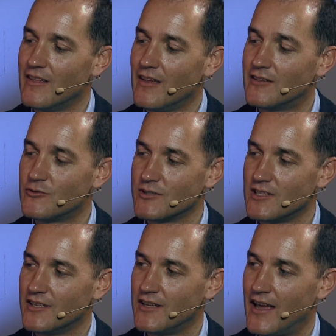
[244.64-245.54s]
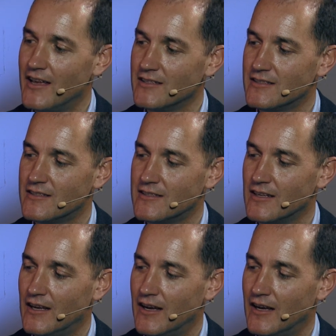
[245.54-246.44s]
It's Switzerland has,
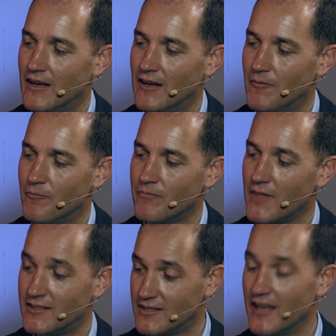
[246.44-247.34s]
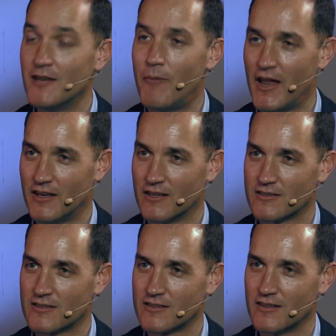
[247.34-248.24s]
um, its
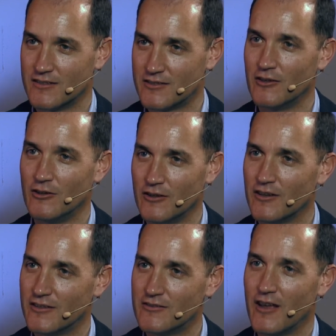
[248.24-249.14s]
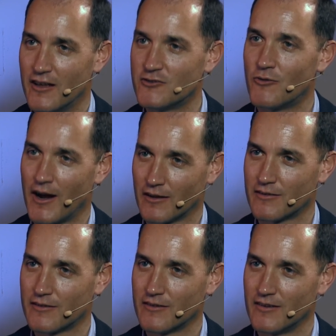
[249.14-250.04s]
independence is still it's a
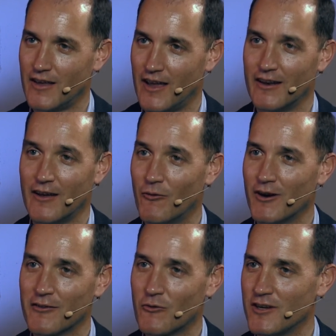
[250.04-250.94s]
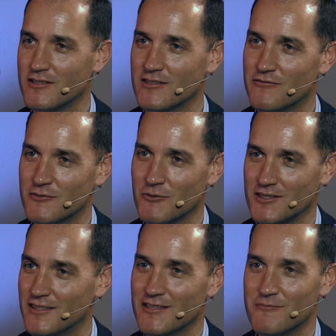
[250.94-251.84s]
strength. And uh, one of the questions for
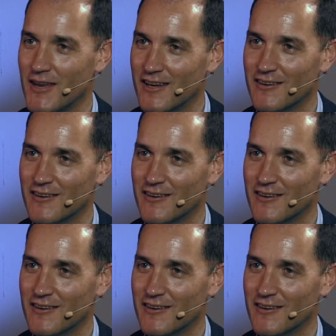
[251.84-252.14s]
Switzerland has been